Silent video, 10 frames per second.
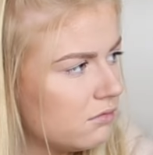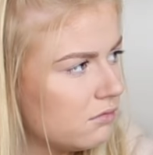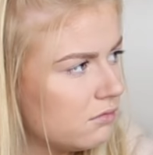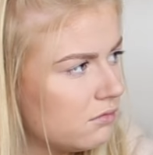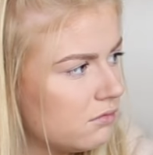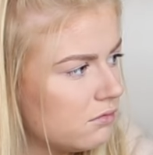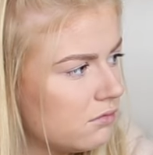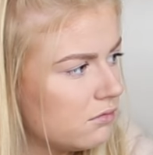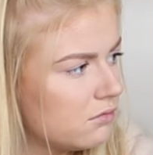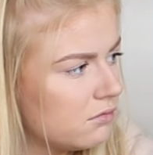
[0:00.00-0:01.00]

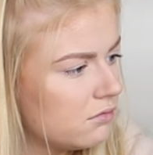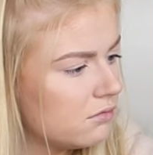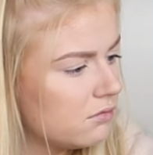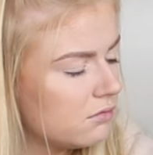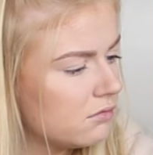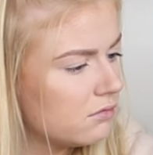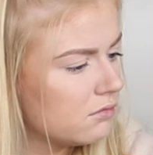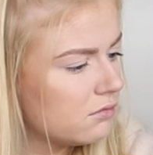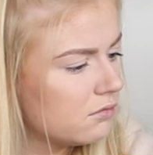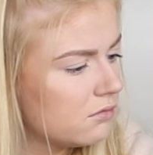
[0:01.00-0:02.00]

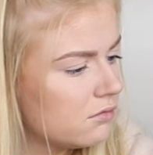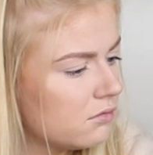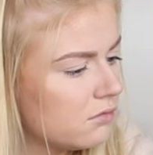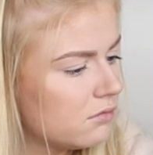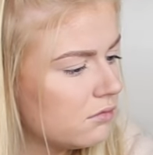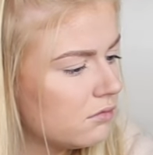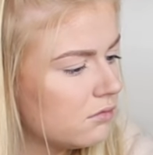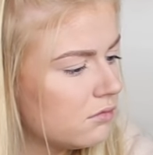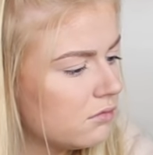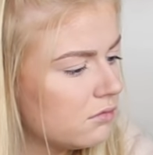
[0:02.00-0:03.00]

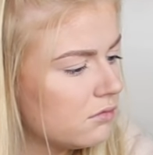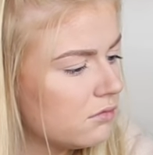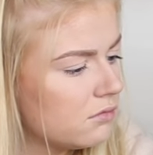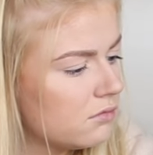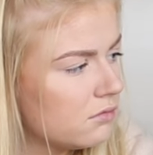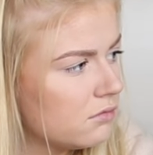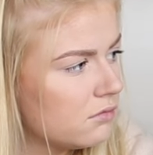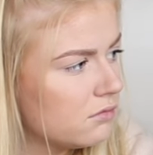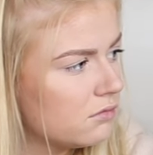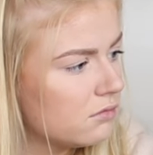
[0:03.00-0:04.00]

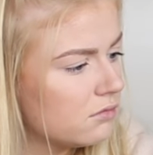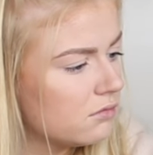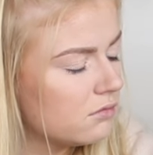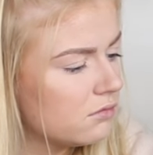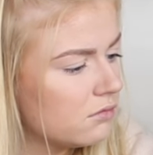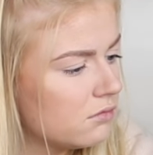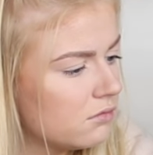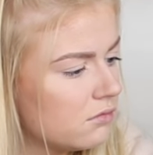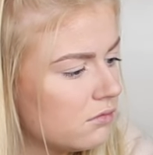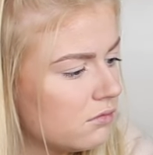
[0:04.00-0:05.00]

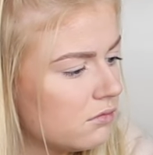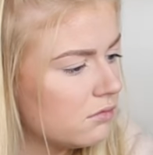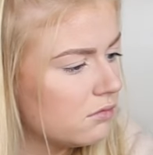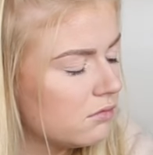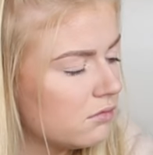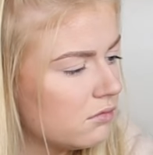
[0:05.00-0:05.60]
(silent)